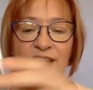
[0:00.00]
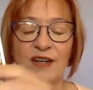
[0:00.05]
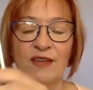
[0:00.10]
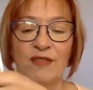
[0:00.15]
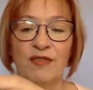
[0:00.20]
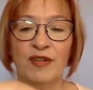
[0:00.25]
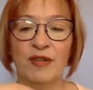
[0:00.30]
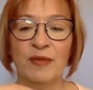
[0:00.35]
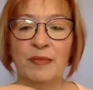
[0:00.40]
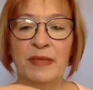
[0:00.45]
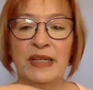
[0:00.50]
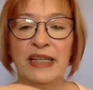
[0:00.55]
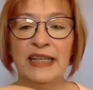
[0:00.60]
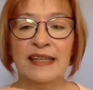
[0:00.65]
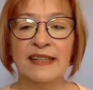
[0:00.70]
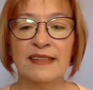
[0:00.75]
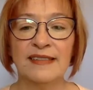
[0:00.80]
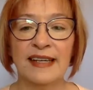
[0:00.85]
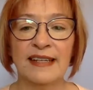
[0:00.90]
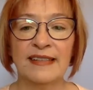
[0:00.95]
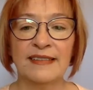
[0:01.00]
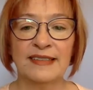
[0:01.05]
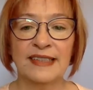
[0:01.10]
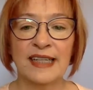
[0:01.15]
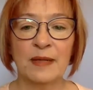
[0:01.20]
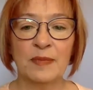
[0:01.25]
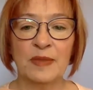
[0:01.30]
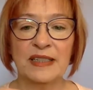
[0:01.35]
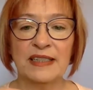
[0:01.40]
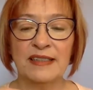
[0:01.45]
For me, as I
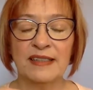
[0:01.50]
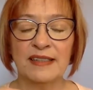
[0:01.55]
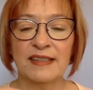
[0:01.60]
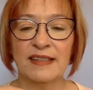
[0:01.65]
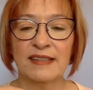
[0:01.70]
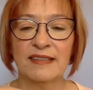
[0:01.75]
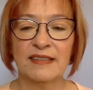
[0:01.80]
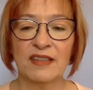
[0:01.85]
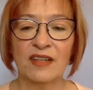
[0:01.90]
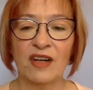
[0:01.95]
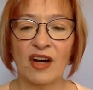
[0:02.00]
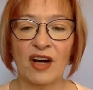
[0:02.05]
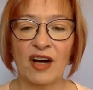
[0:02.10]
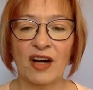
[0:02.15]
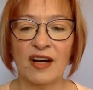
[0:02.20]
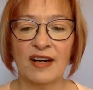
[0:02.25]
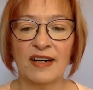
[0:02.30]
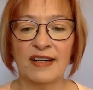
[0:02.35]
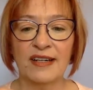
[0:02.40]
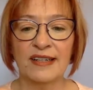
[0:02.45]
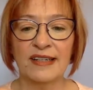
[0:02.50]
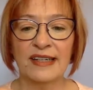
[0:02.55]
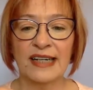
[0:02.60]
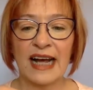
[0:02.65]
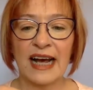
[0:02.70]
step into this card,